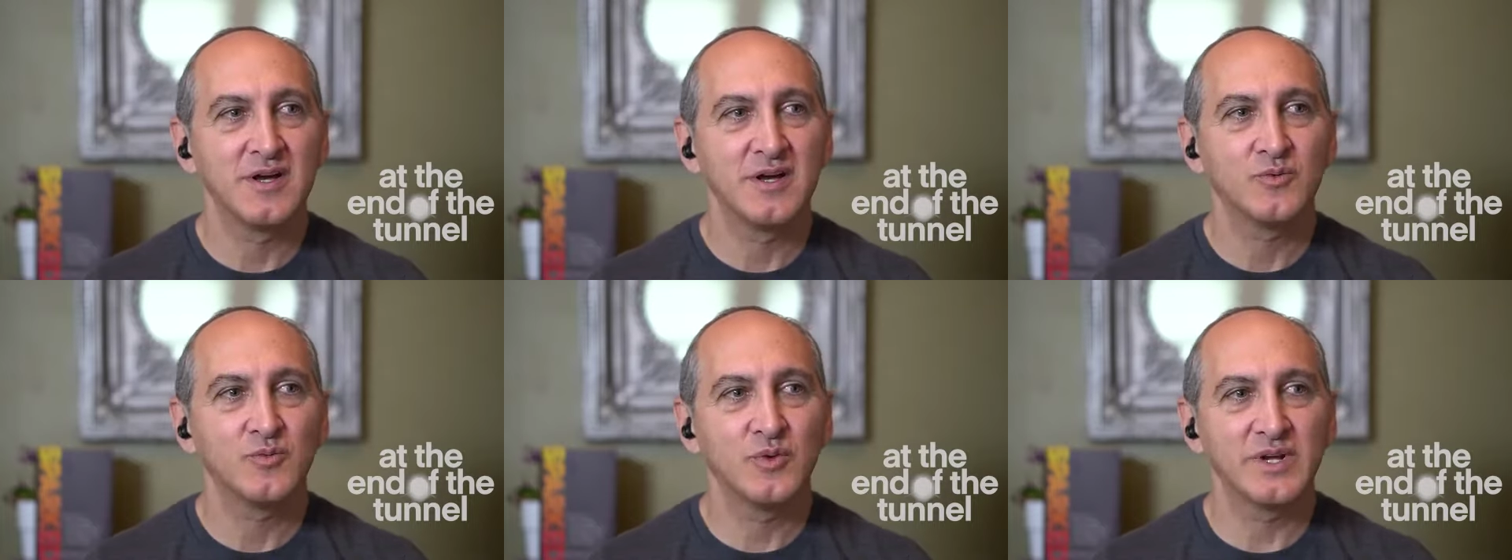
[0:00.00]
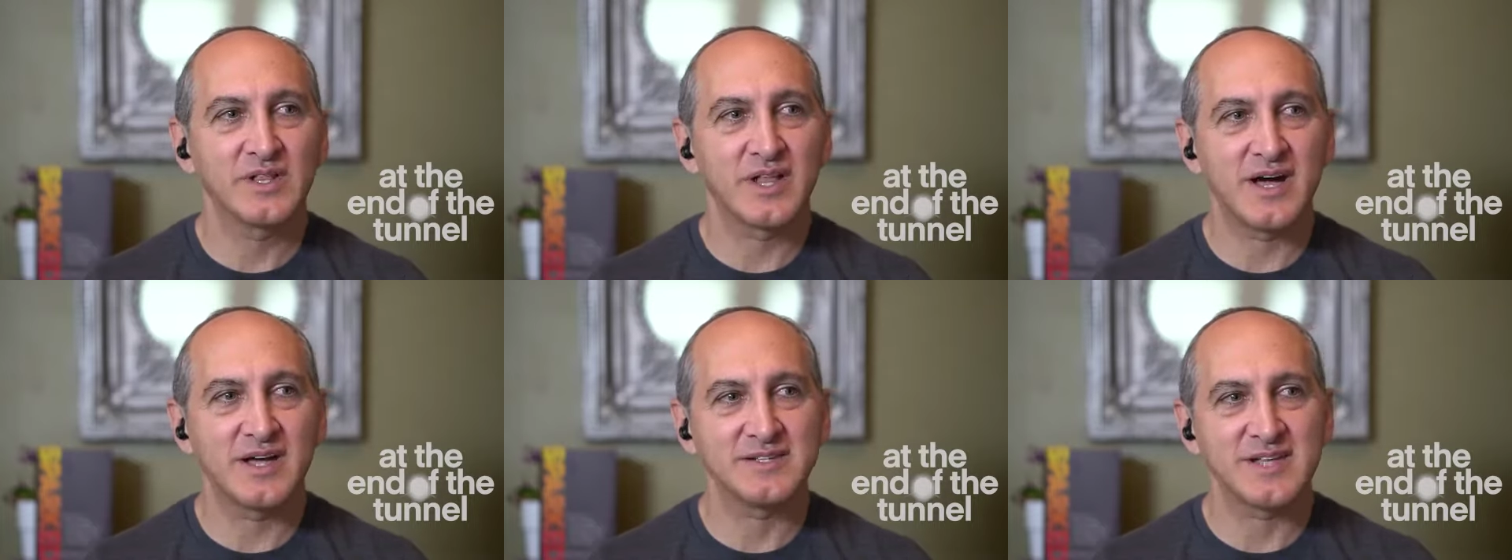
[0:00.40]

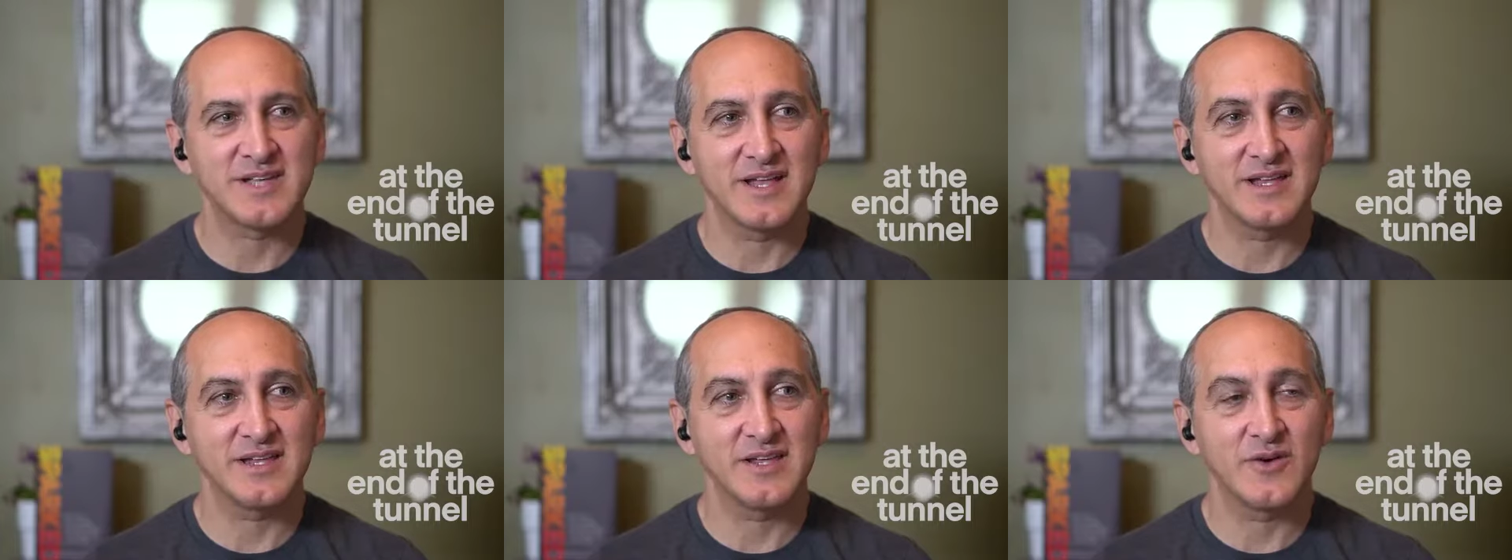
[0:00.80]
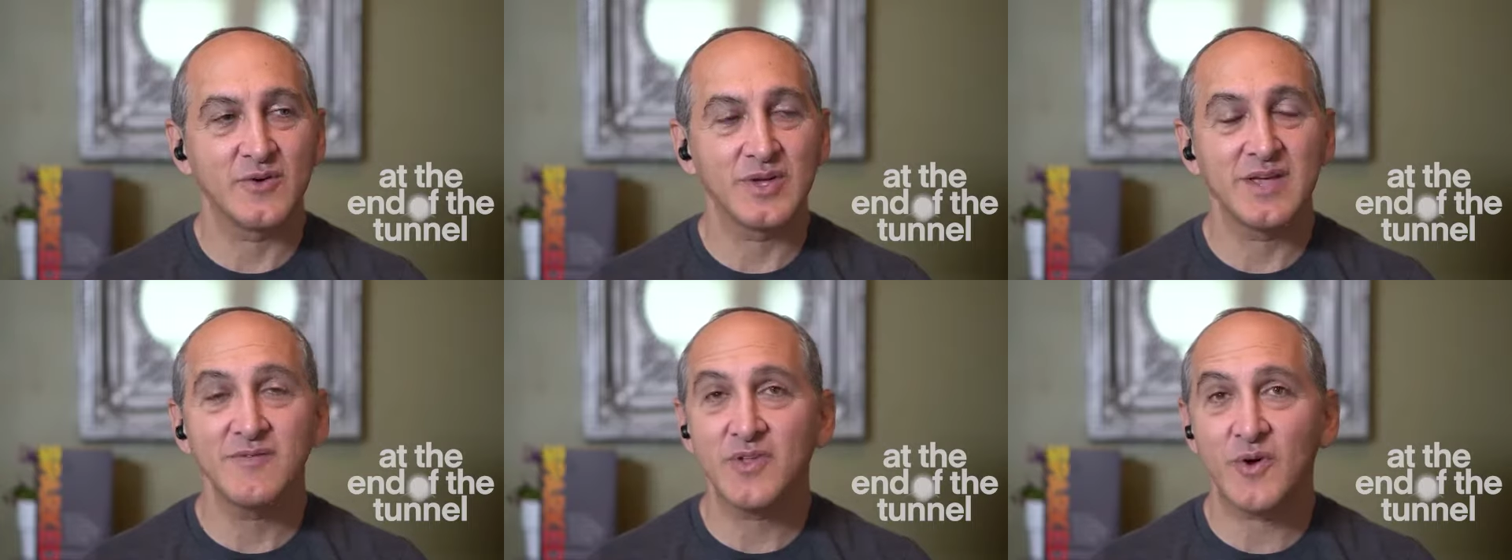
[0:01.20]
realized that, you know,
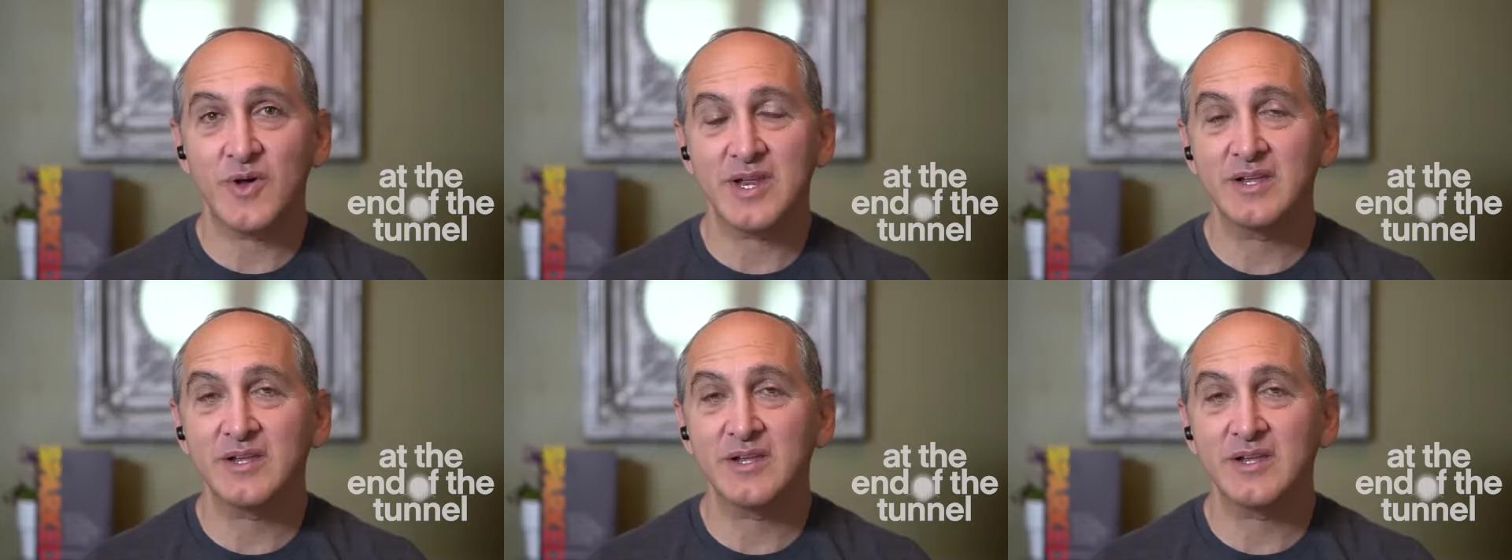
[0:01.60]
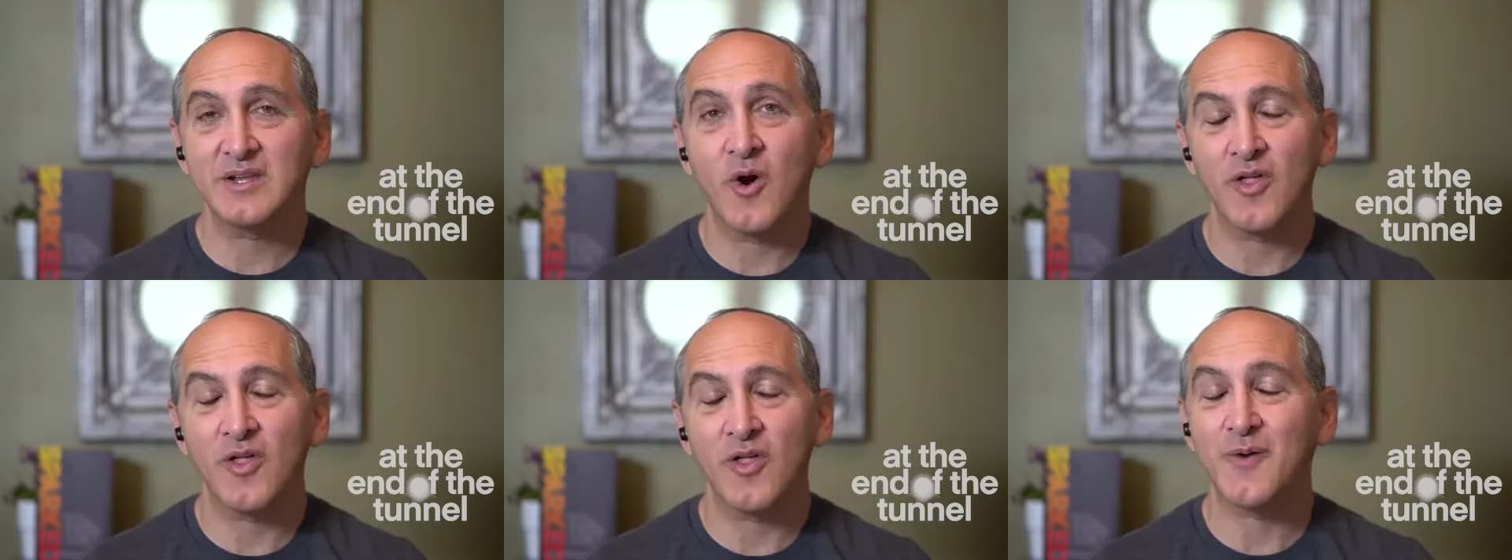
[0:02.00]
even though I didn't
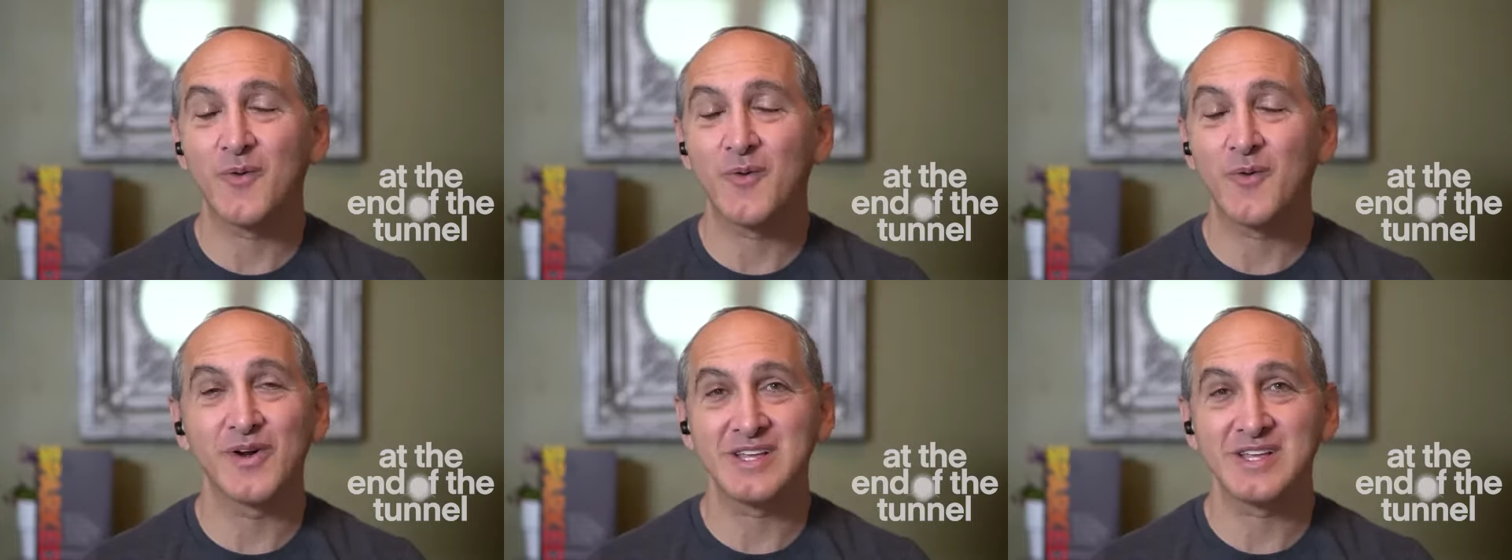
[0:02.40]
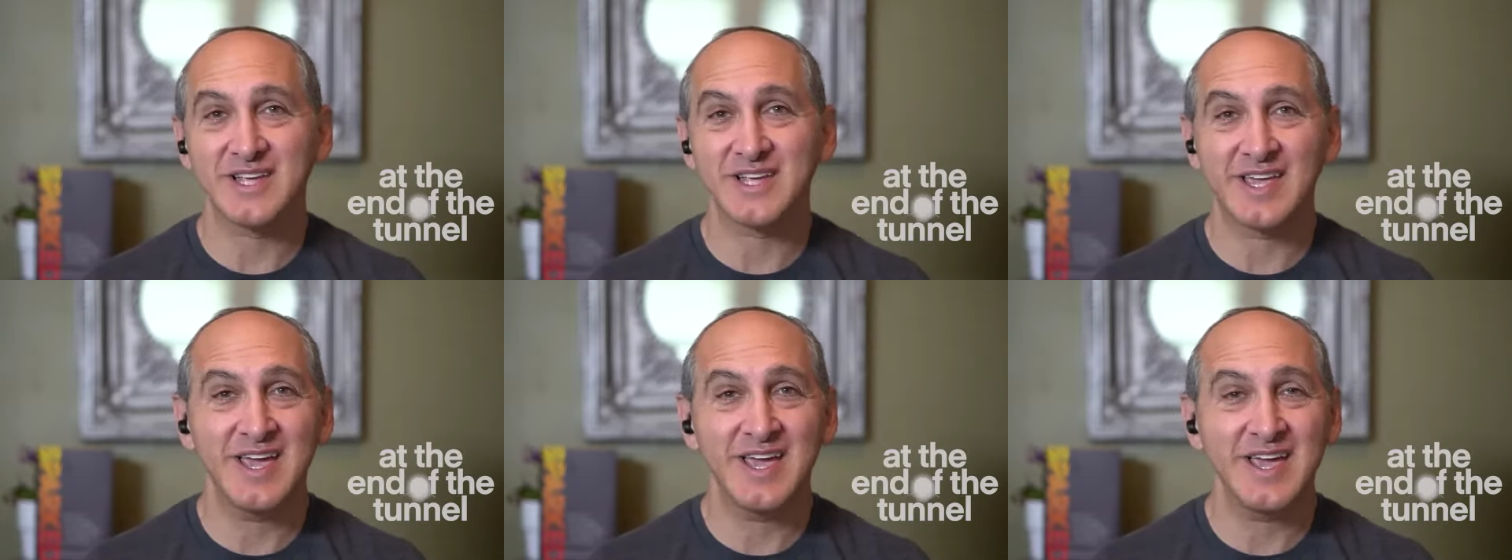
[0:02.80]
call that work as
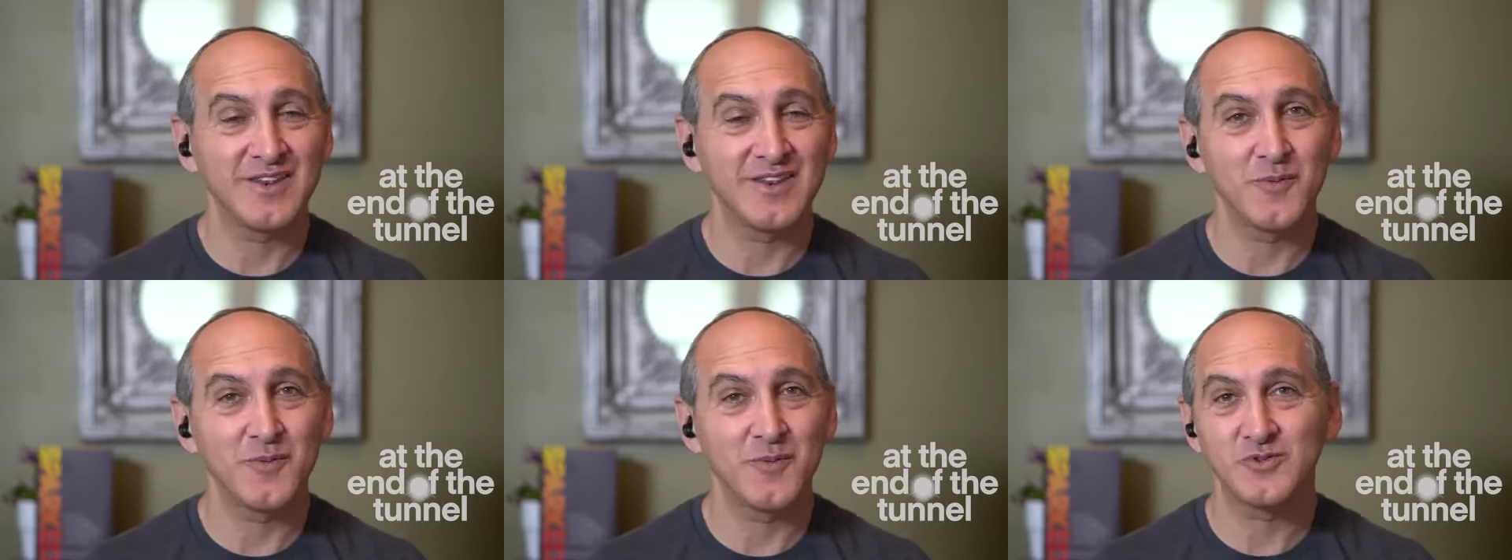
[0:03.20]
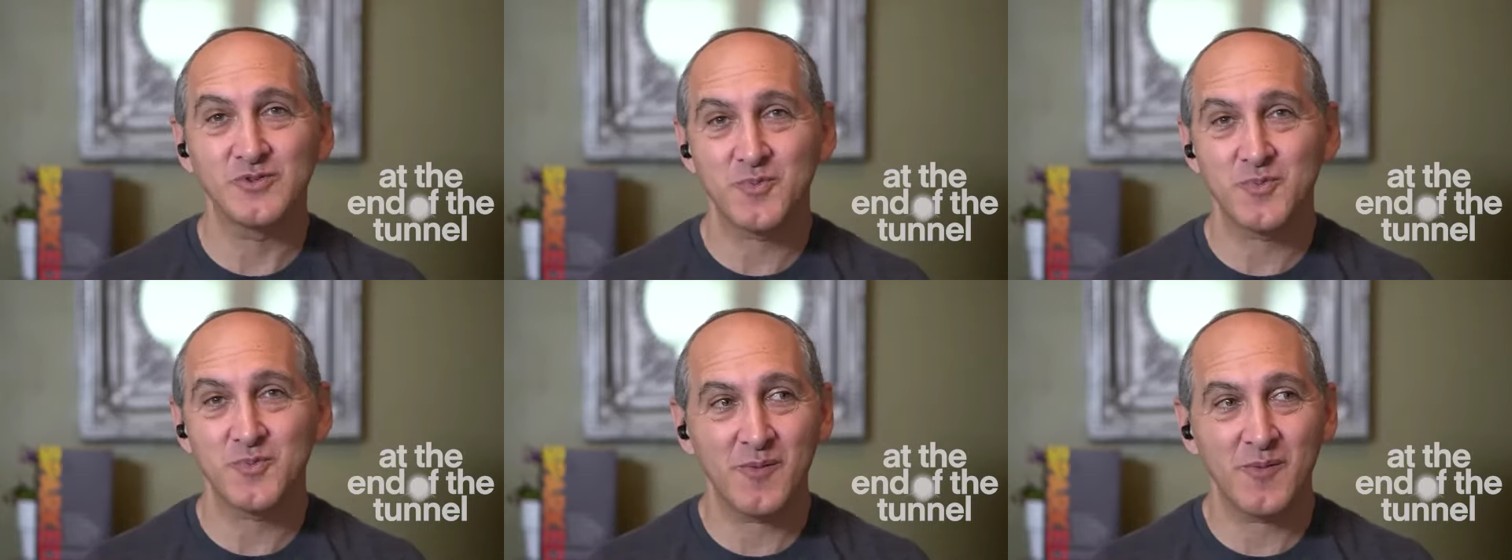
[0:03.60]
a kid, nobody
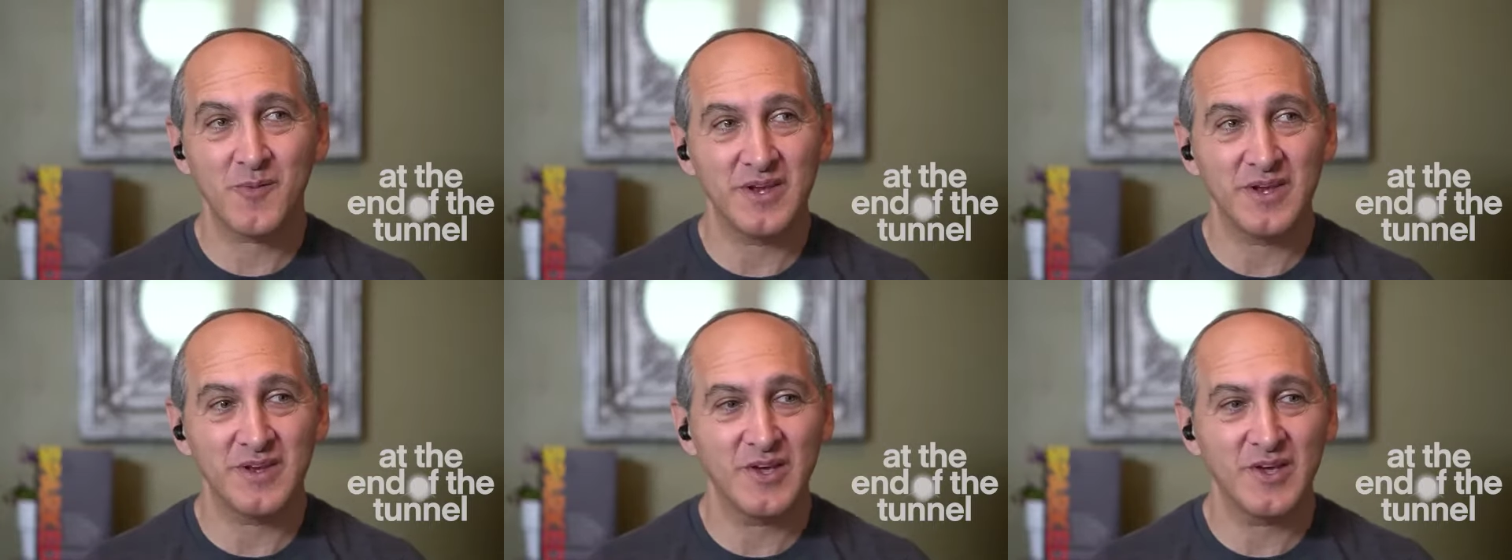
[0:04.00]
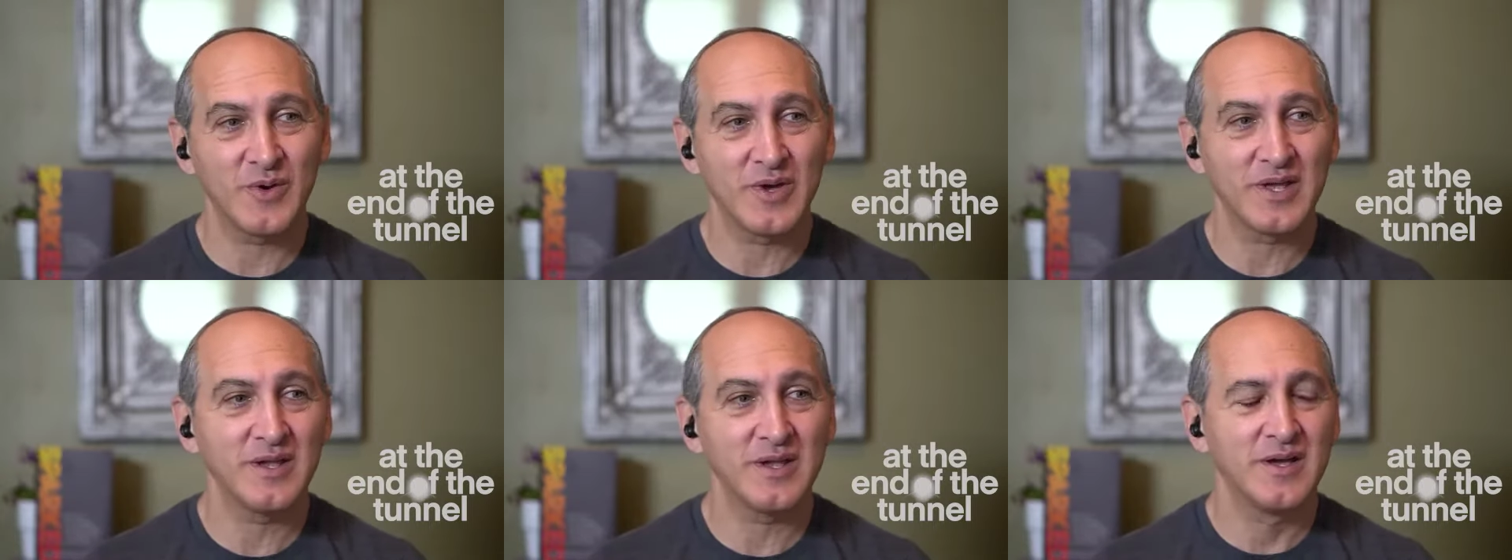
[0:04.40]
was paying me to do
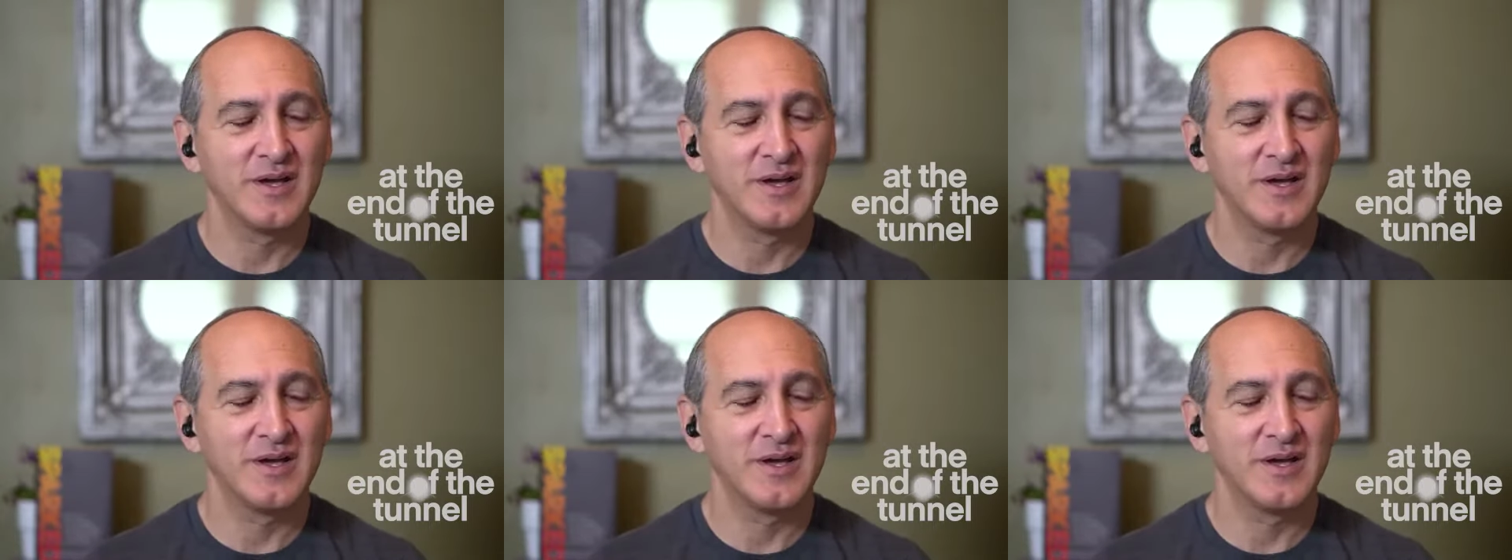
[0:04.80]
it,